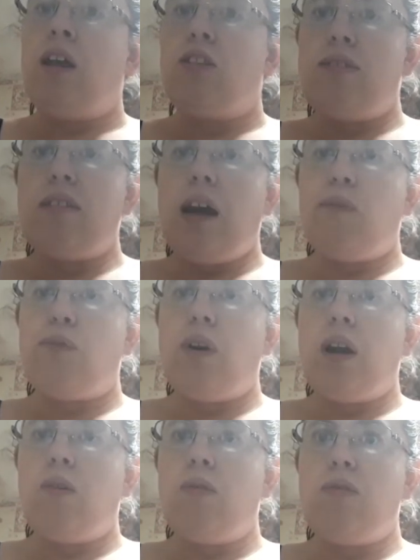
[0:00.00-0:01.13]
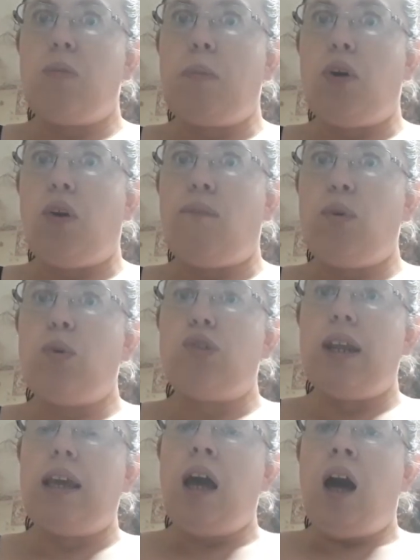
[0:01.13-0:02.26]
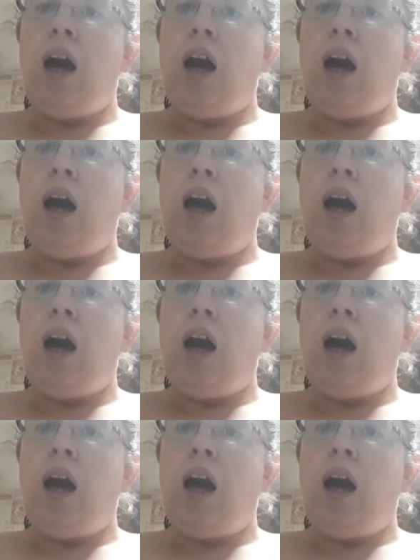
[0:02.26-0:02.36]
that doesn't have fragrance, but unfortunately